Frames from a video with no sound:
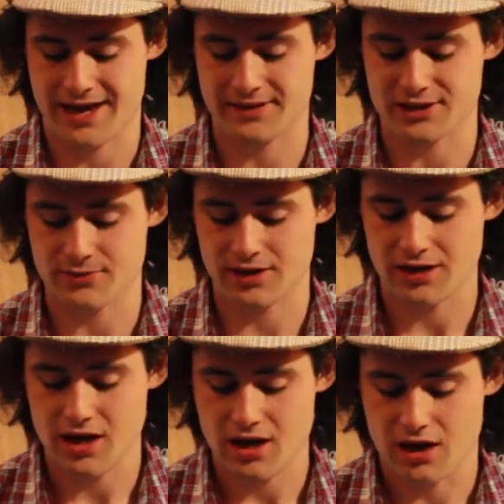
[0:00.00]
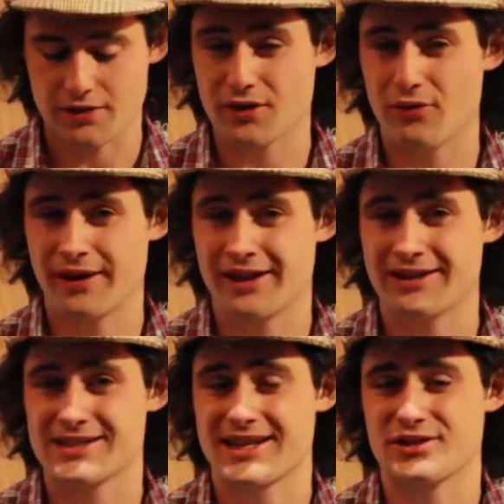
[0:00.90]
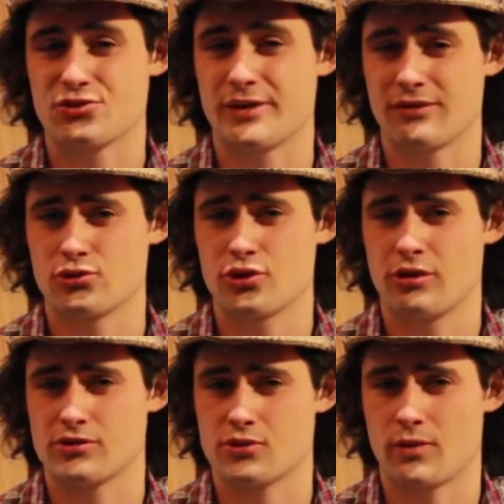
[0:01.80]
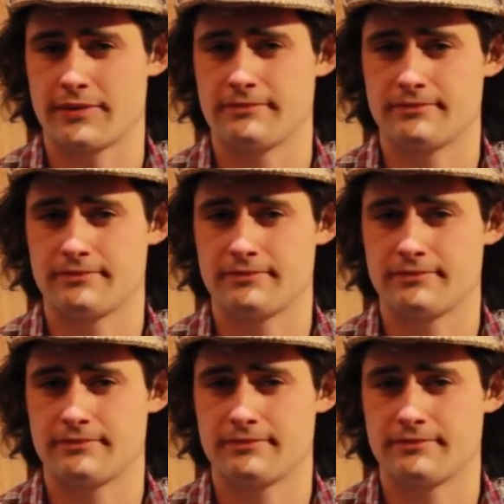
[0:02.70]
This one, I think Reading in a snatcher win, 2-1.